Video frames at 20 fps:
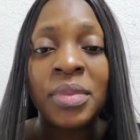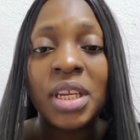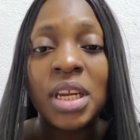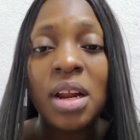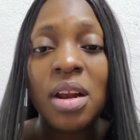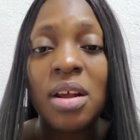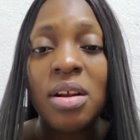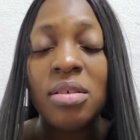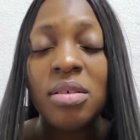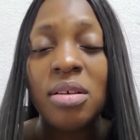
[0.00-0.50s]

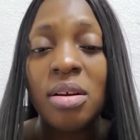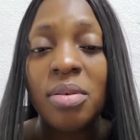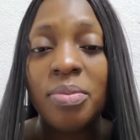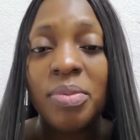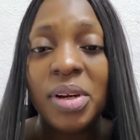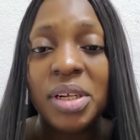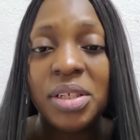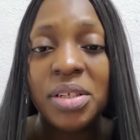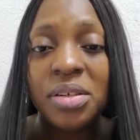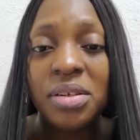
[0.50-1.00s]
The Lord
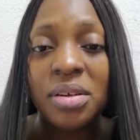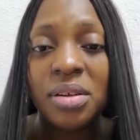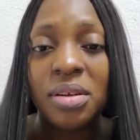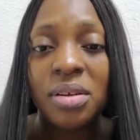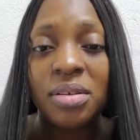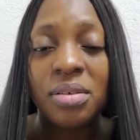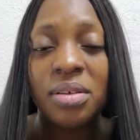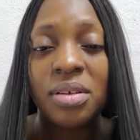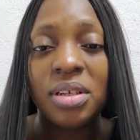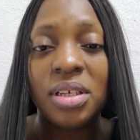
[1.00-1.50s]
God bless you. The
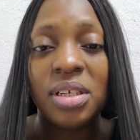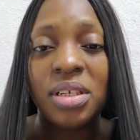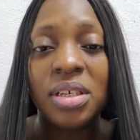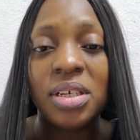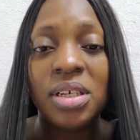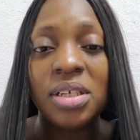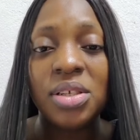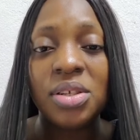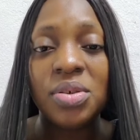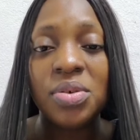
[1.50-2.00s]
Lord God
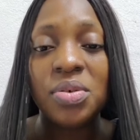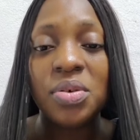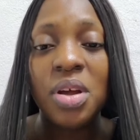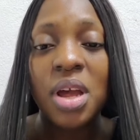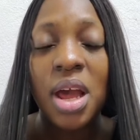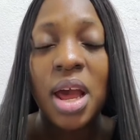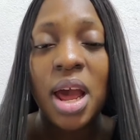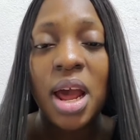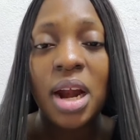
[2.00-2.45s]
increase you.